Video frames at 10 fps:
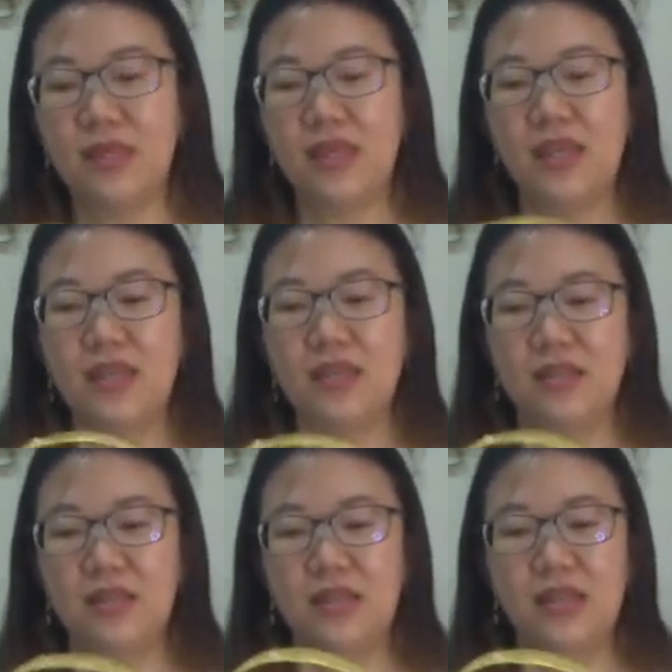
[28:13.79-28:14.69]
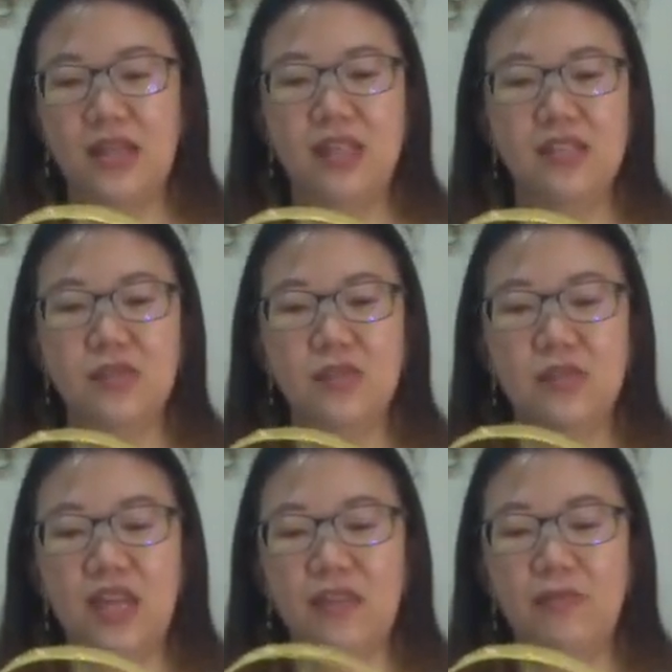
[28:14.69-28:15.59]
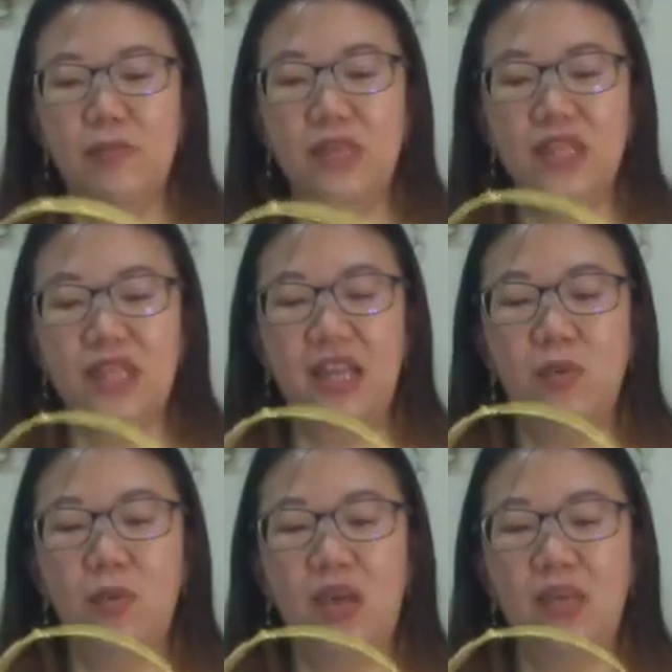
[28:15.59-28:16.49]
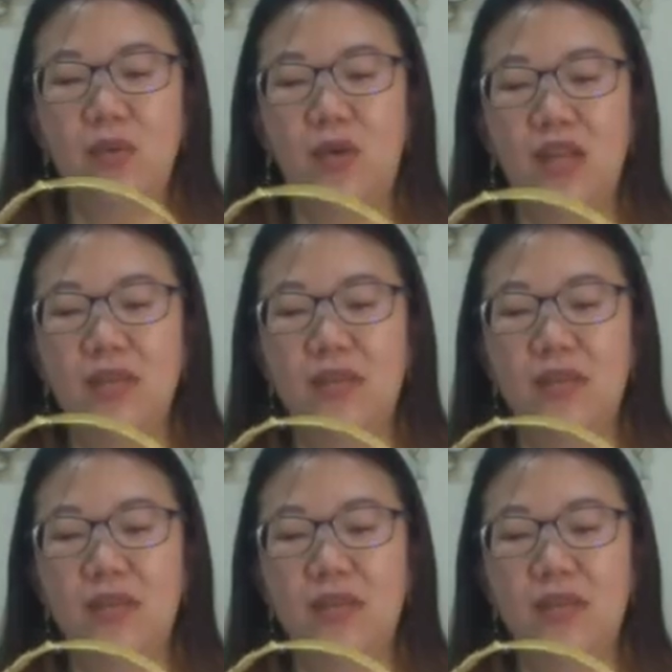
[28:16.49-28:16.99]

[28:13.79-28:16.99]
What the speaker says: Okay, so you can put it anywhere you want,